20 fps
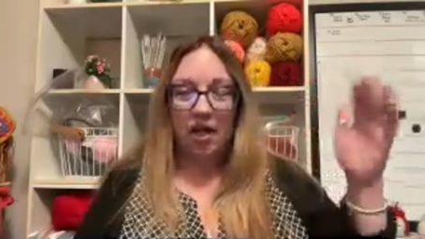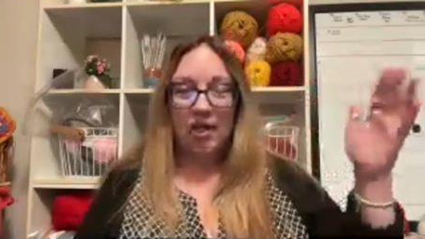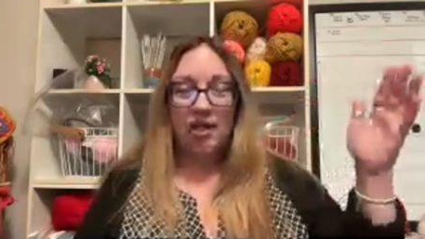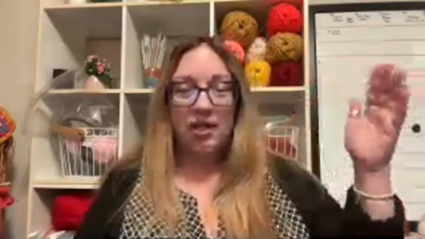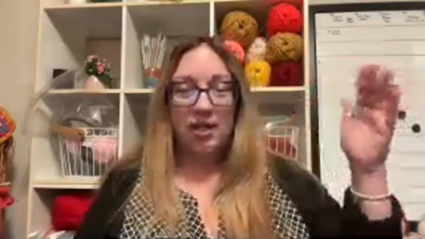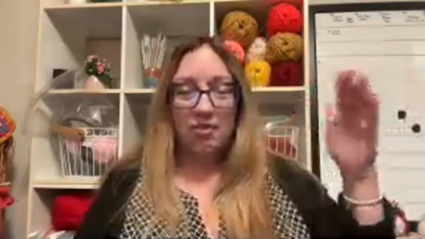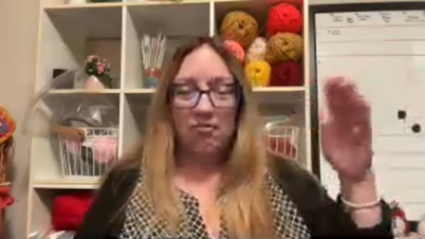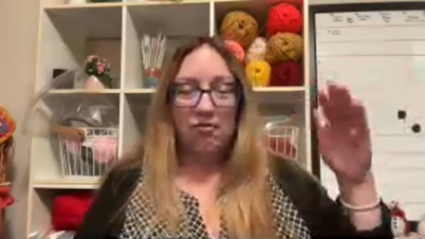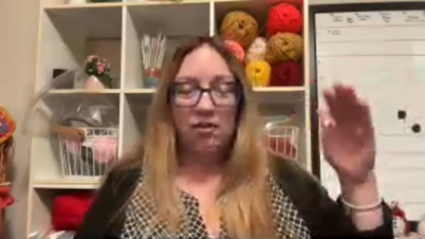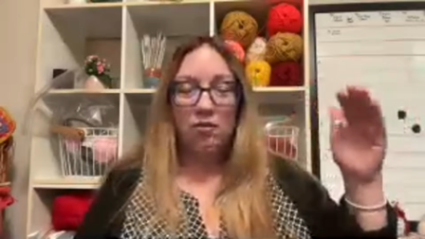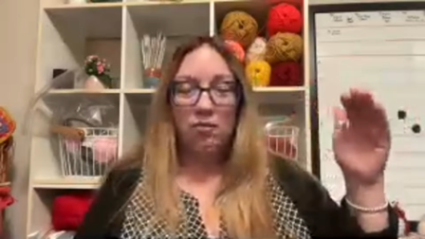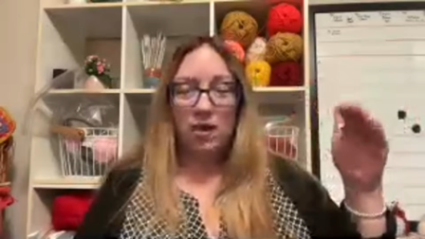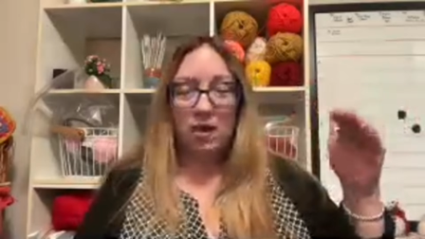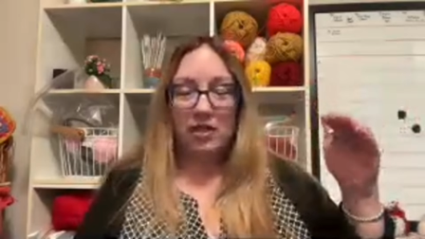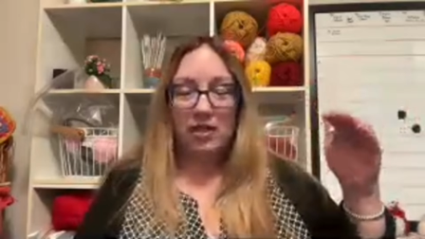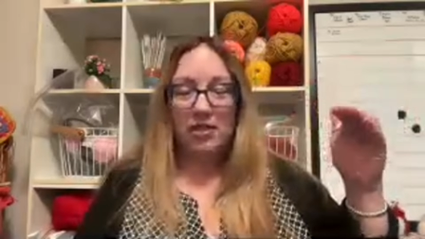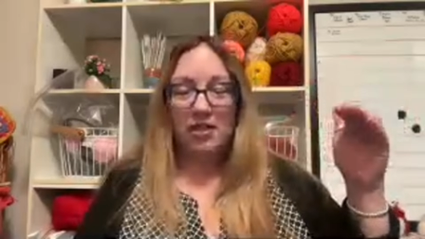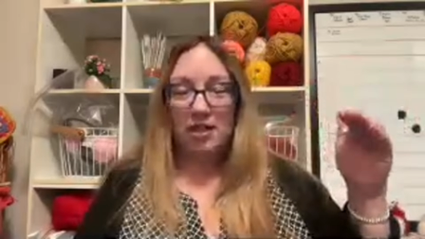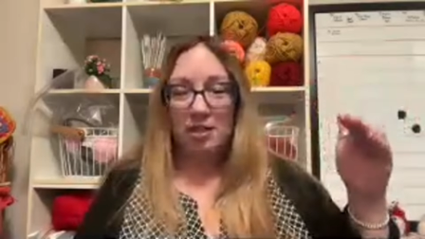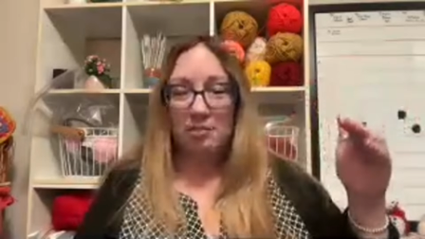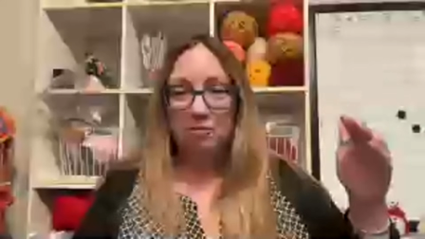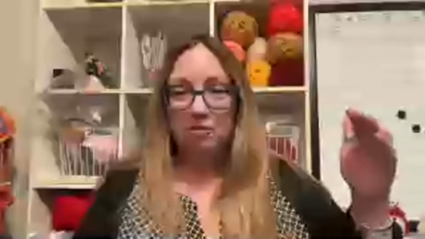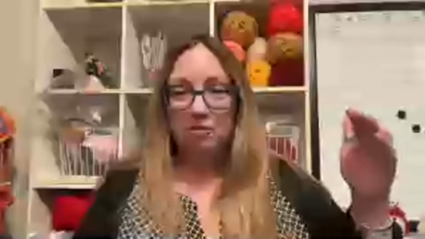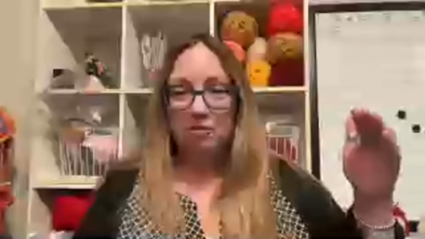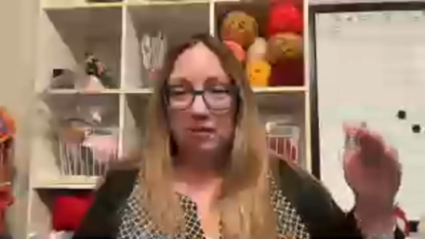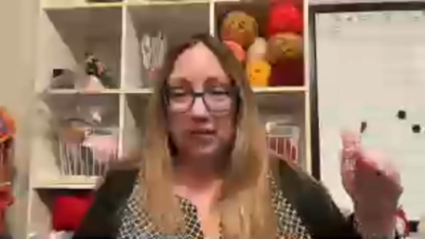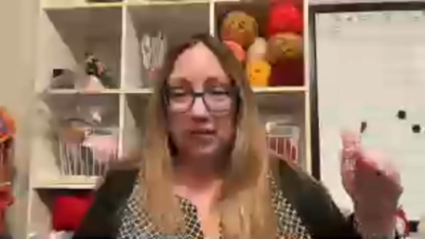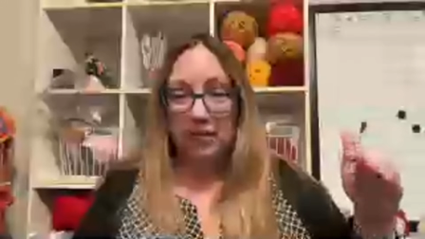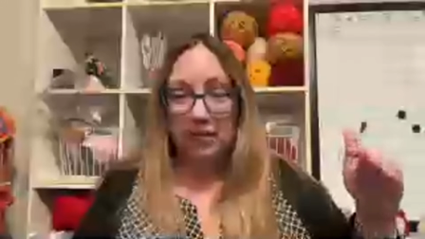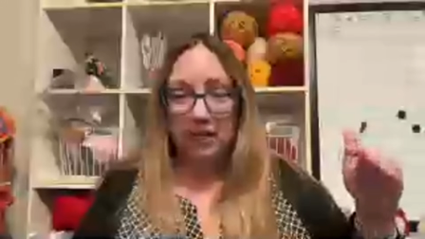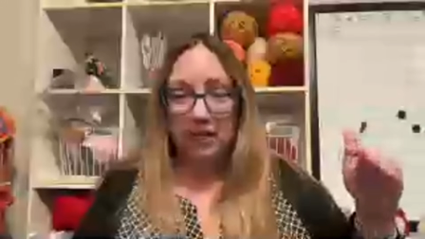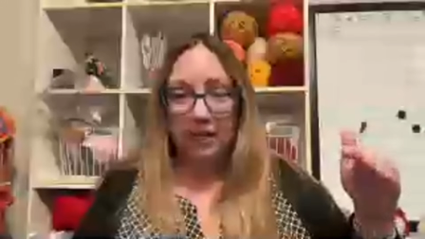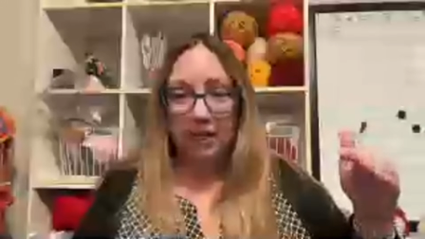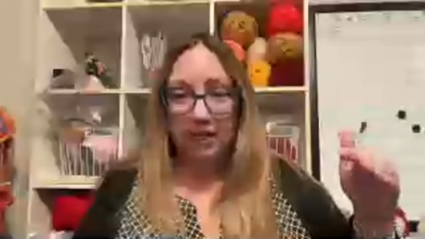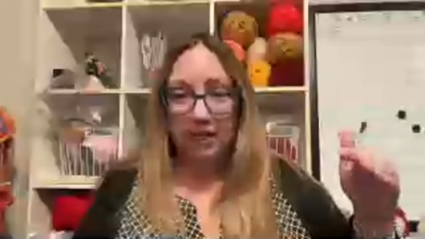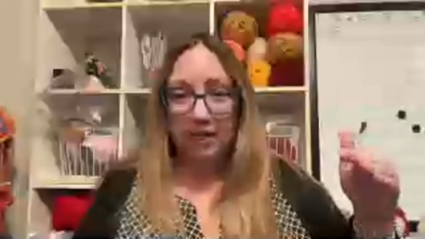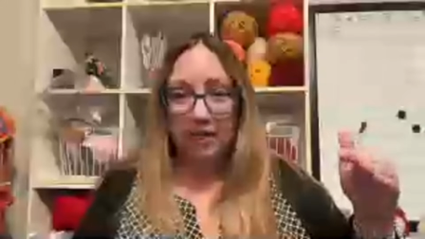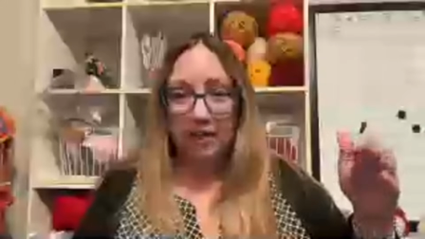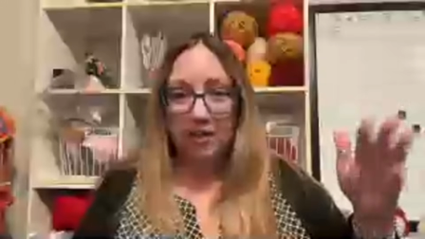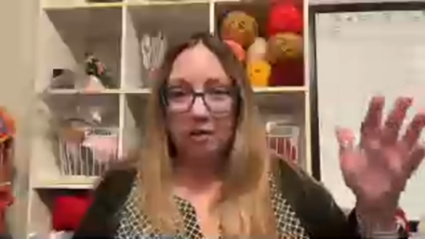if you want a deeper
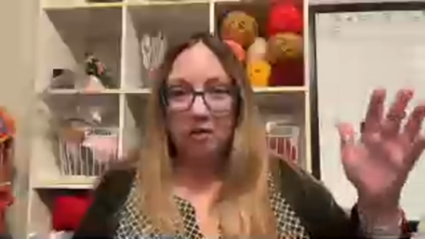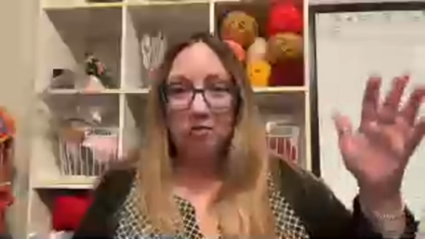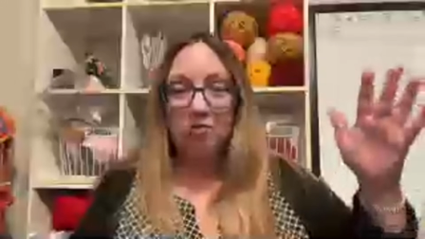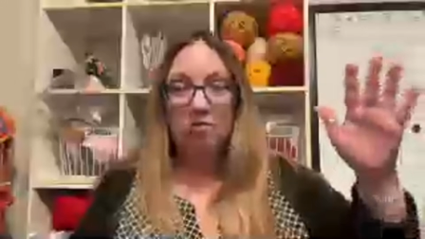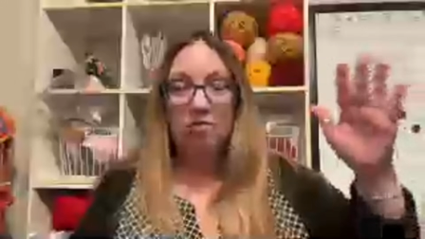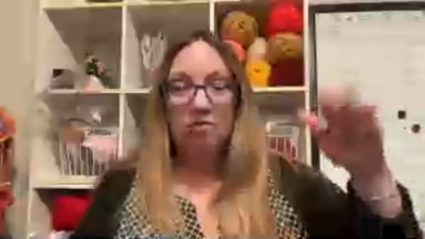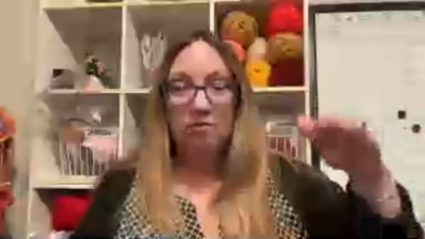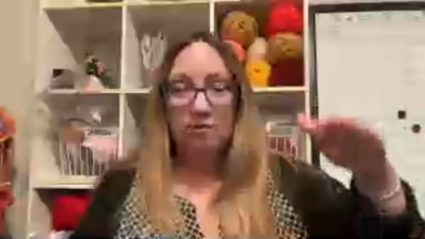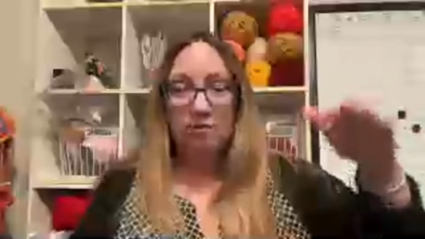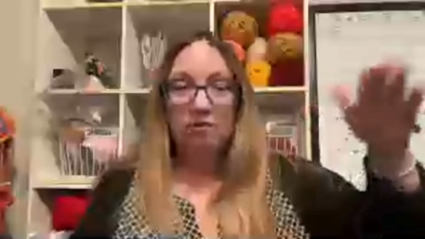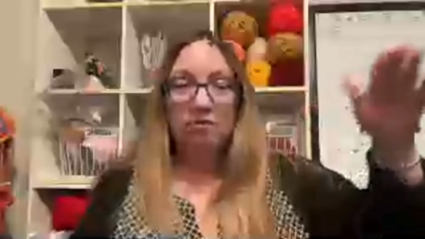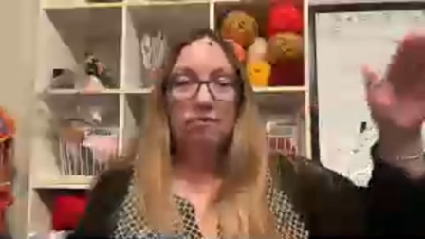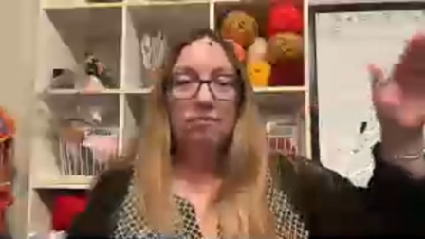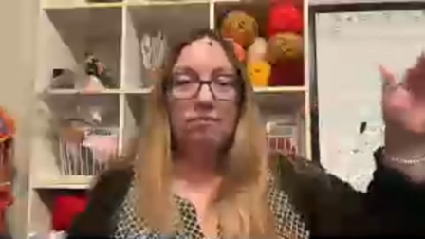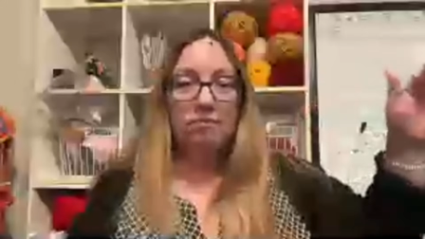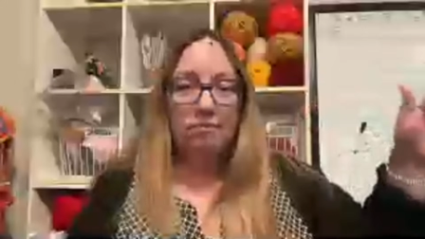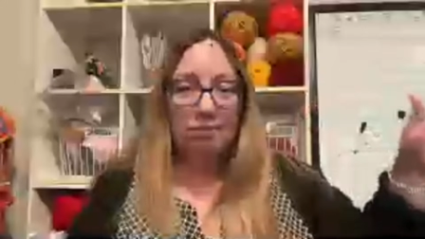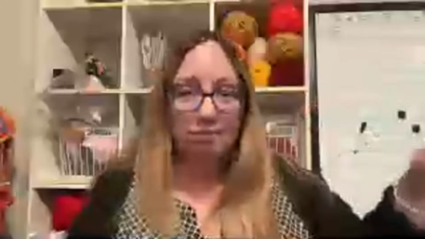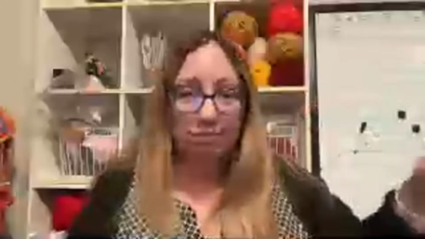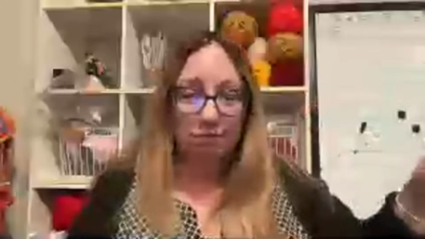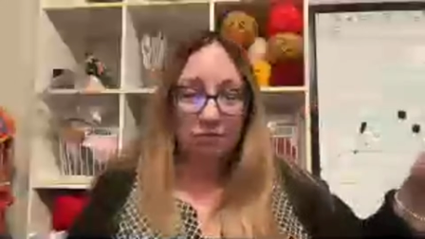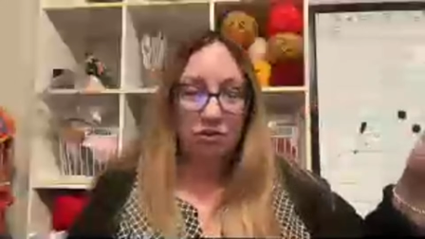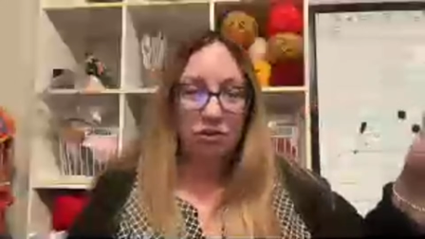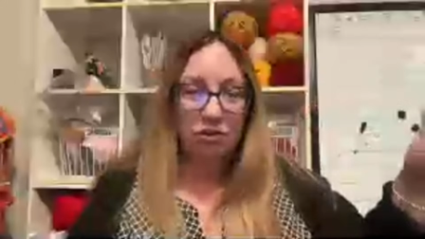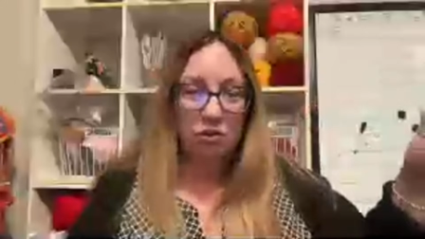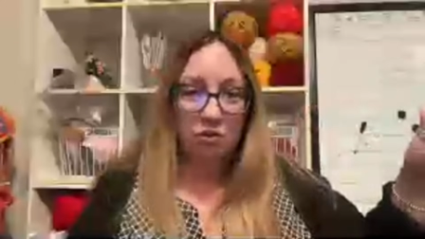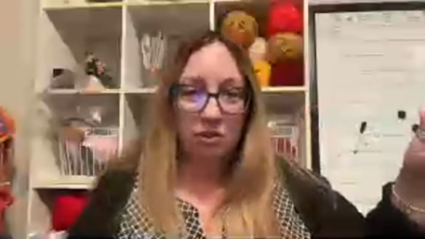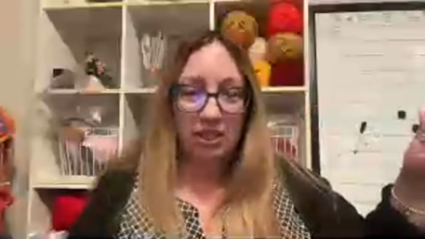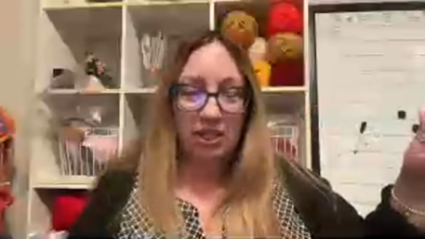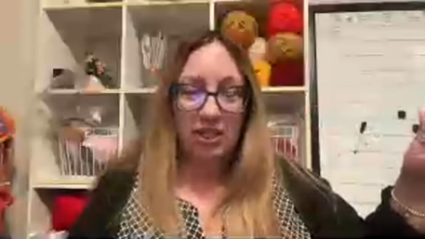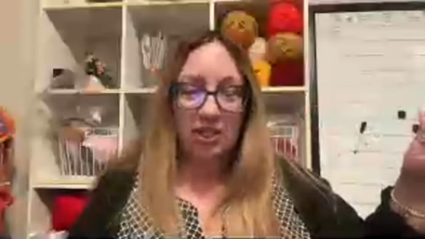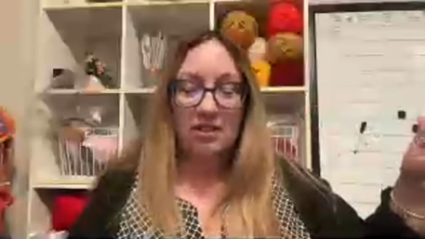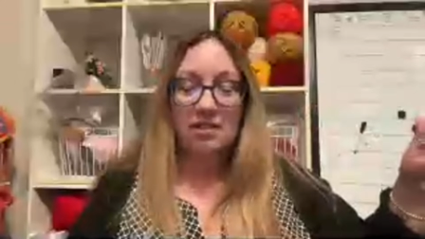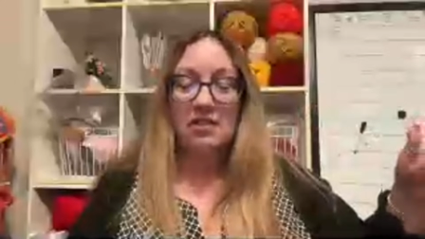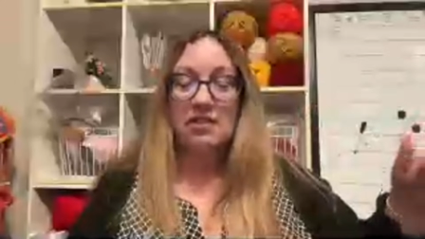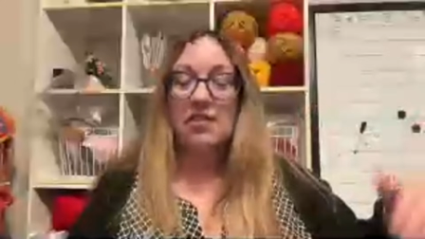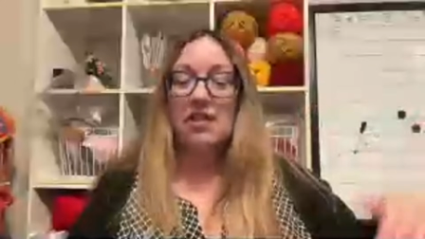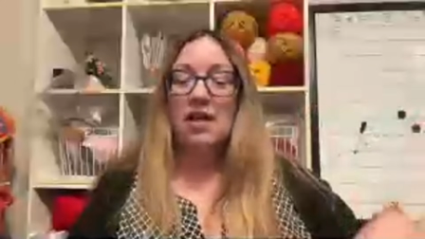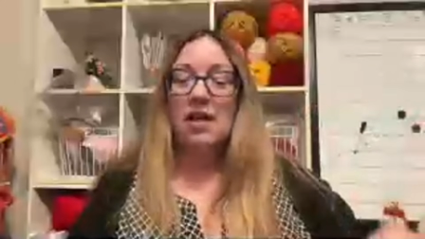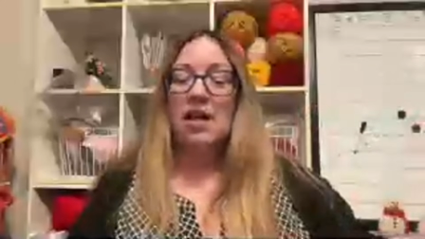V-neck, do
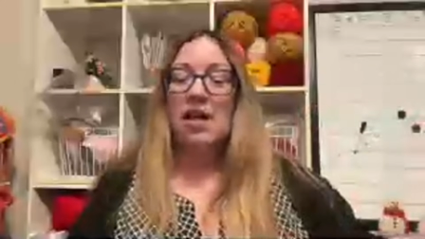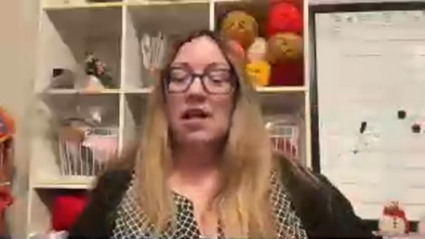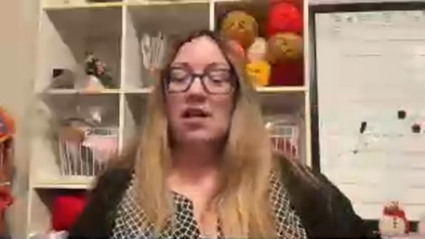this.